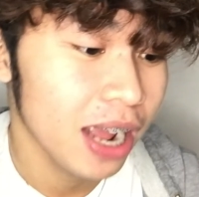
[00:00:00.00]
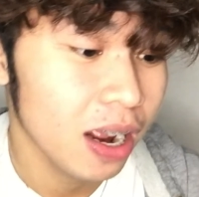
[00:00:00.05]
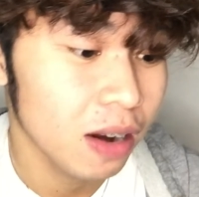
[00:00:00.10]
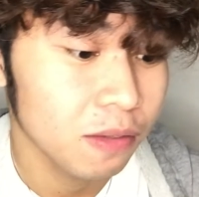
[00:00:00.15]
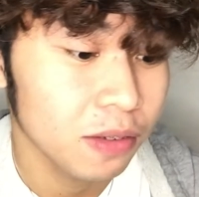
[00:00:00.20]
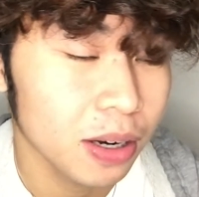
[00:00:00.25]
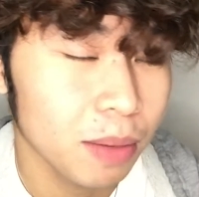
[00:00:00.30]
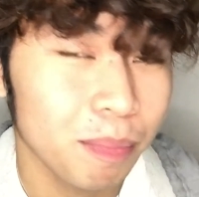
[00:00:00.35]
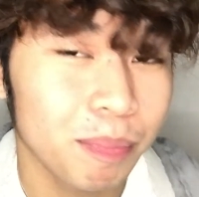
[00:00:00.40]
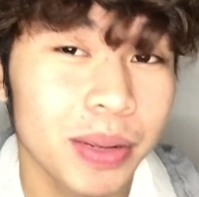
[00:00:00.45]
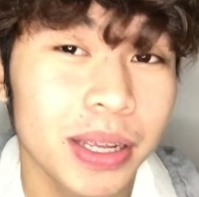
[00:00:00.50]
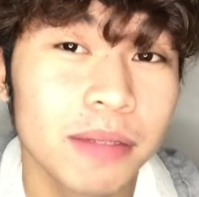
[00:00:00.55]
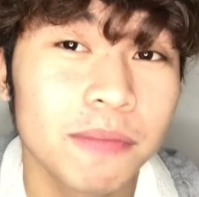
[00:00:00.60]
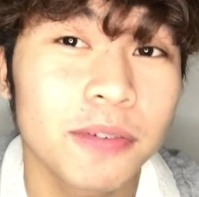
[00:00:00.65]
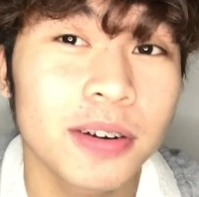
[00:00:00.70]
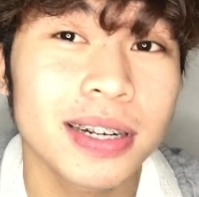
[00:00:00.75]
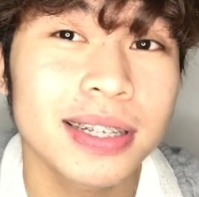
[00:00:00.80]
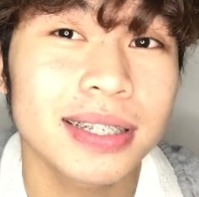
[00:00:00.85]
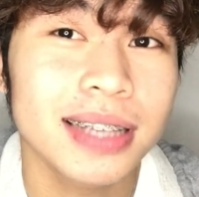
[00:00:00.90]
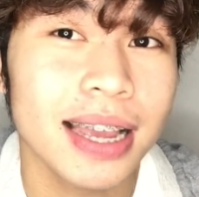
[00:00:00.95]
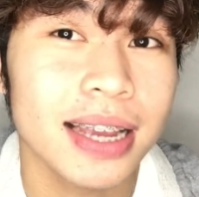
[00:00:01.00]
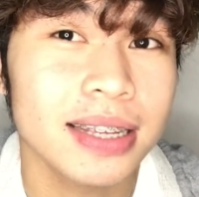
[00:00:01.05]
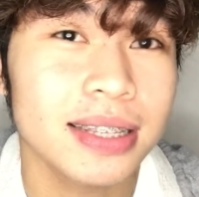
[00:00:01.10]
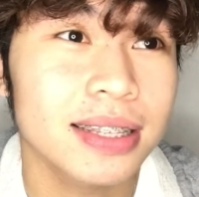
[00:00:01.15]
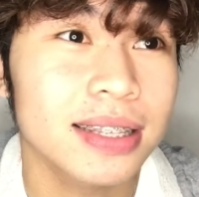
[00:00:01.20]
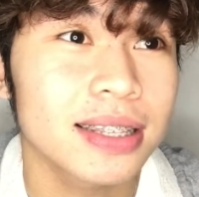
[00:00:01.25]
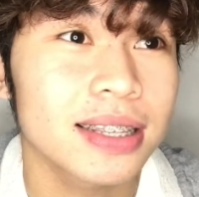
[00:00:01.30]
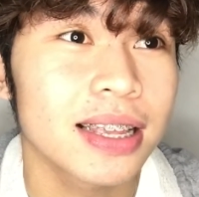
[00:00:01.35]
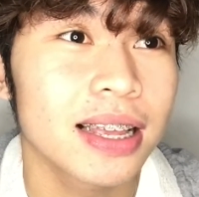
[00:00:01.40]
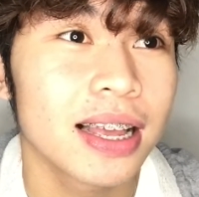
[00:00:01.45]
I ever paid for
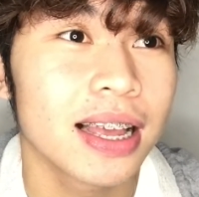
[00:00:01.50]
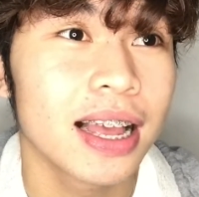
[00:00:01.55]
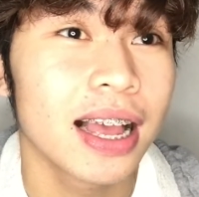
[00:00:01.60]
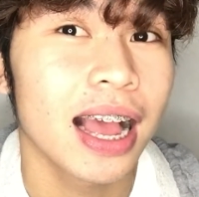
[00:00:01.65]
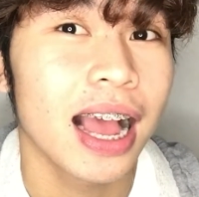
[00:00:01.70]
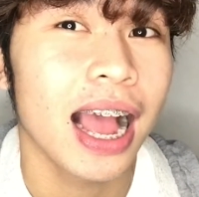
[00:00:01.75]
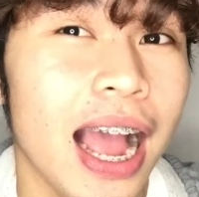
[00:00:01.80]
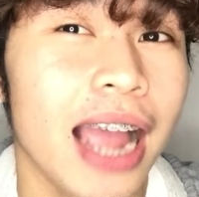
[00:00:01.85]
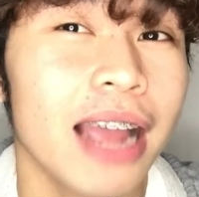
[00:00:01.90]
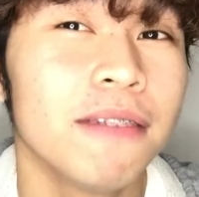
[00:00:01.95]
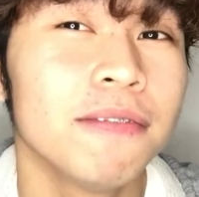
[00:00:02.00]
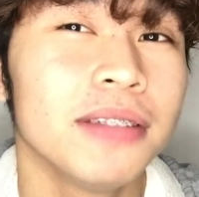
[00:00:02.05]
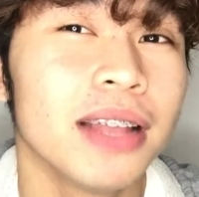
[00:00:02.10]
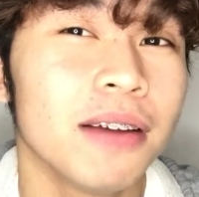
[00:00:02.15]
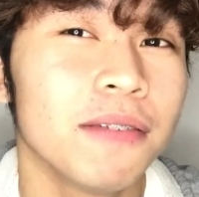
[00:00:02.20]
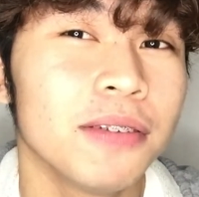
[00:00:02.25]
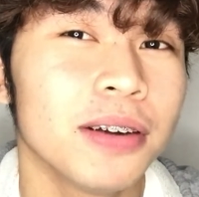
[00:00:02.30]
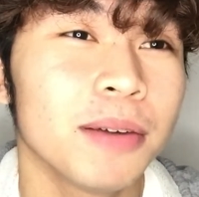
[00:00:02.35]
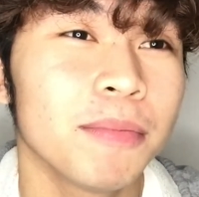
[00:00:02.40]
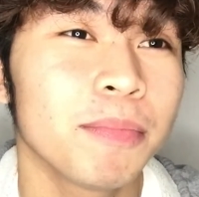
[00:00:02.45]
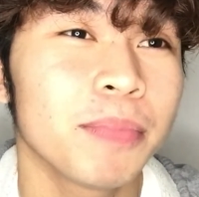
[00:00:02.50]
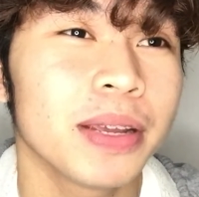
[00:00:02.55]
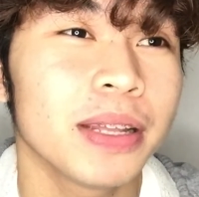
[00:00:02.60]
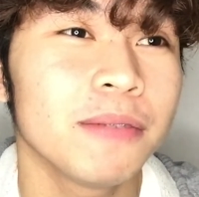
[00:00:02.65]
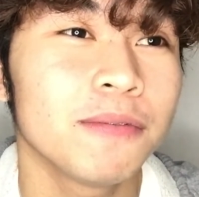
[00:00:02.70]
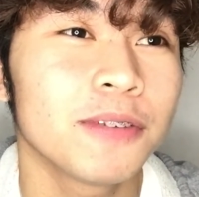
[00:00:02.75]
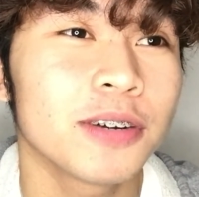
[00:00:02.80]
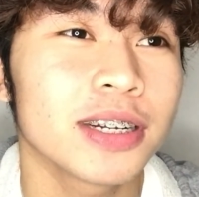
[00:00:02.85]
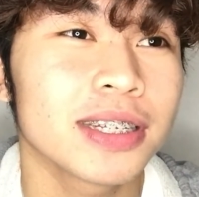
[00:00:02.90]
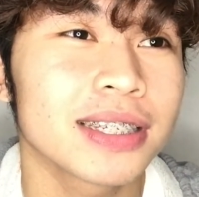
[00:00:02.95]
sex. I have never
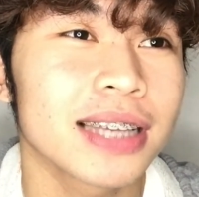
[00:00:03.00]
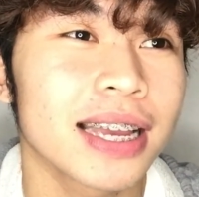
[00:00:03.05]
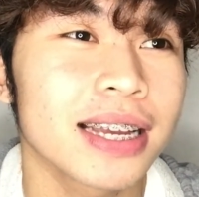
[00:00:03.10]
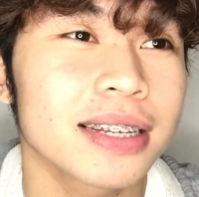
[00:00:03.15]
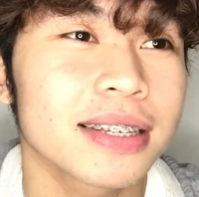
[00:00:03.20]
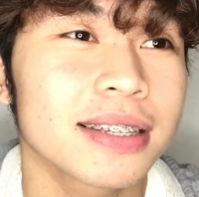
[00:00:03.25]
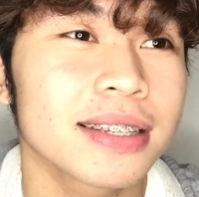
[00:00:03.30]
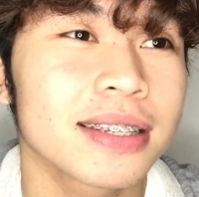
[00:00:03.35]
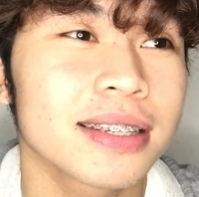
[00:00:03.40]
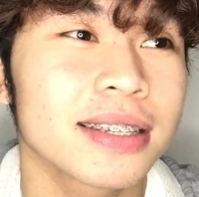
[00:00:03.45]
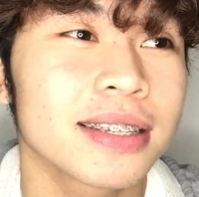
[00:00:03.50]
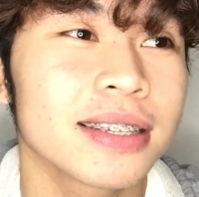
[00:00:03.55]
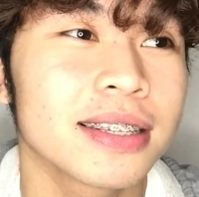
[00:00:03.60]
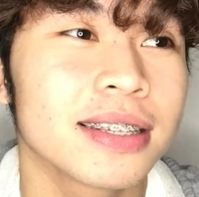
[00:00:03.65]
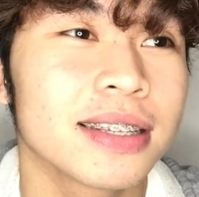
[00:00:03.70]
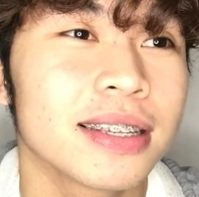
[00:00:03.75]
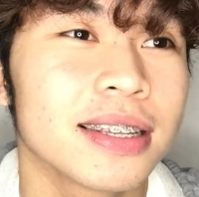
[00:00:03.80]
paid for sex.